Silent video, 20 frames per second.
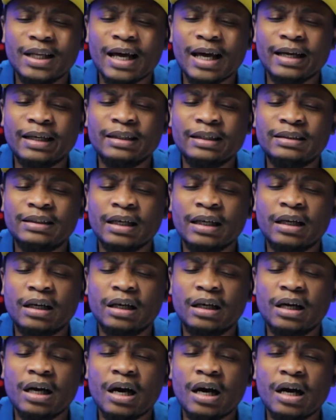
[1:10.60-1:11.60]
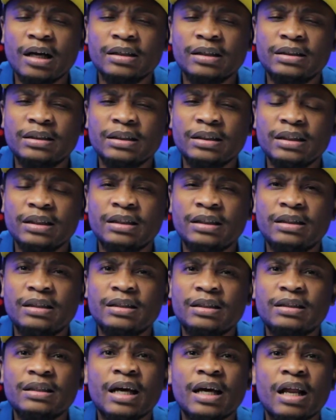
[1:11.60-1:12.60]
like it's a cult
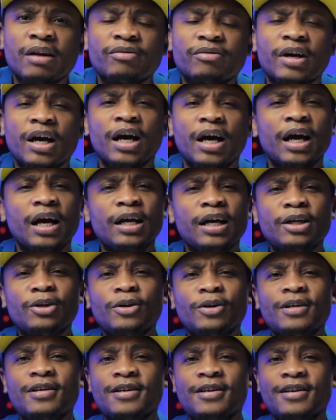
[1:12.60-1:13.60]
itself. It,